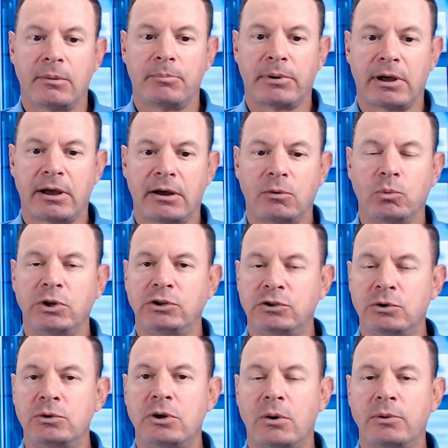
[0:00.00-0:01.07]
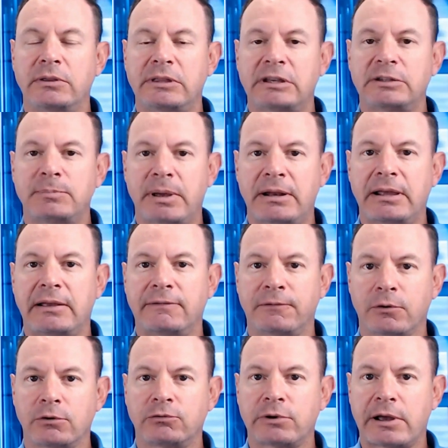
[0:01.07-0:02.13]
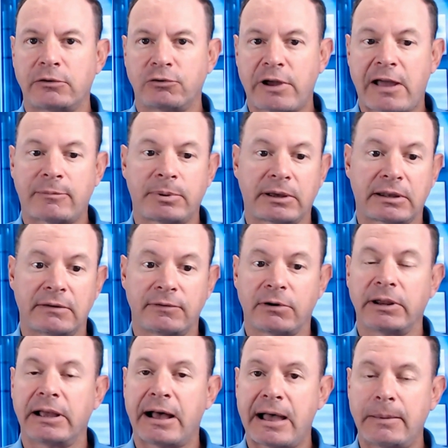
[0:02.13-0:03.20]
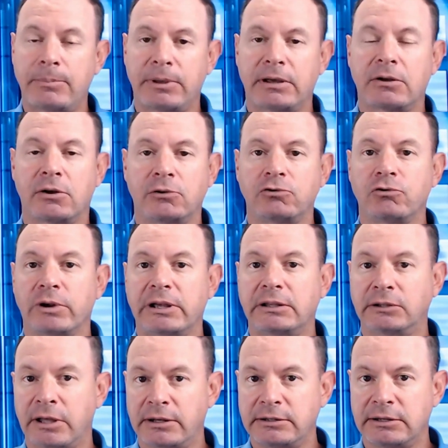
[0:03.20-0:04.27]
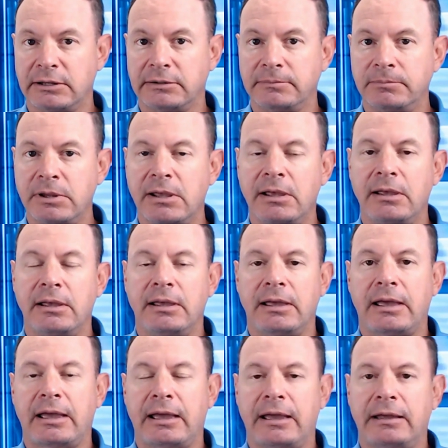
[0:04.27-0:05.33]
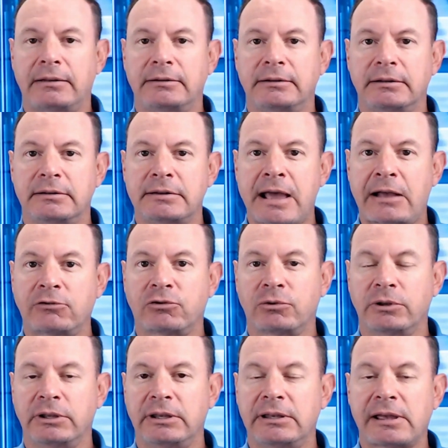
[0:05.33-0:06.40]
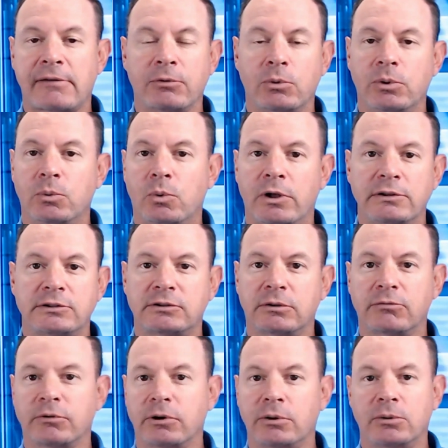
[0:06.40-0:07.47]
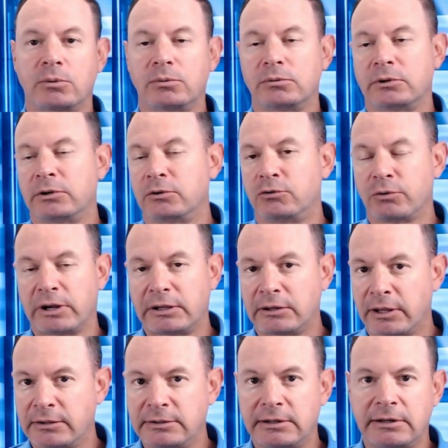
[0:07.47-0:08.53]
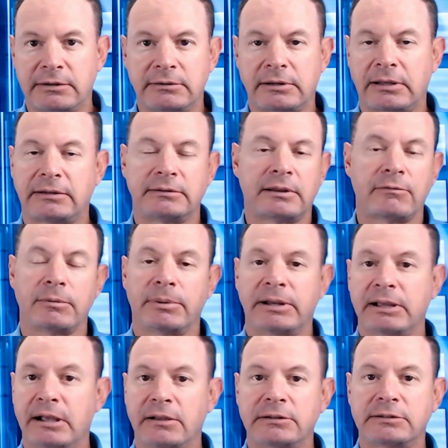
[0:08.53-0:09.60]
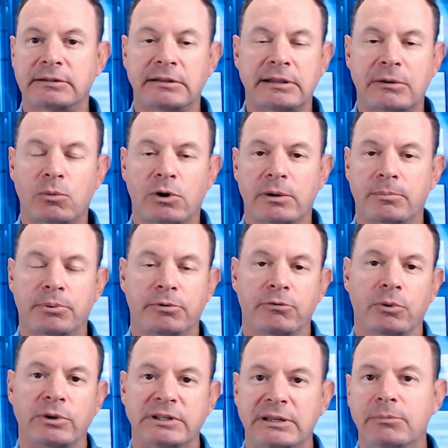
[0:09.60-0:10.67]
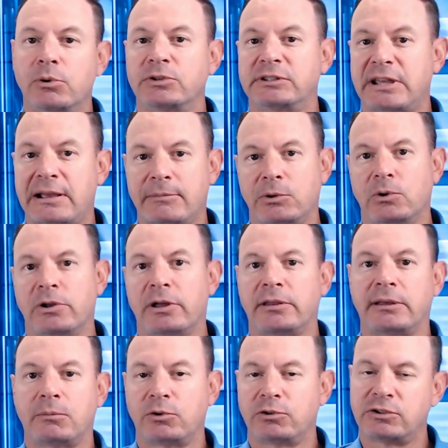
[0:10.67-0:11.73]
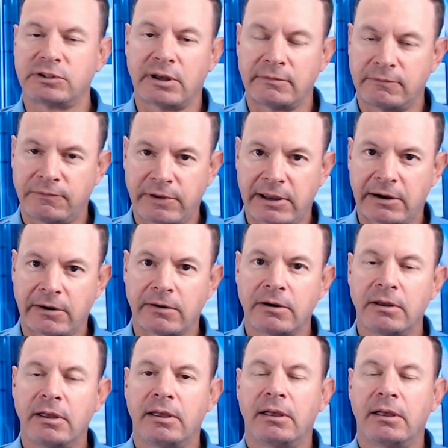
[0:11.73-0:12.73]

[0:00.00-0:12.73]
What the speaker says: But we do know that they spent a first-round draft pick and a very high pick on Drake London. And naturally, everyone wants to throw Drake London and everybody else, then they want to throw a Deebo Samuel on them, which is unfair.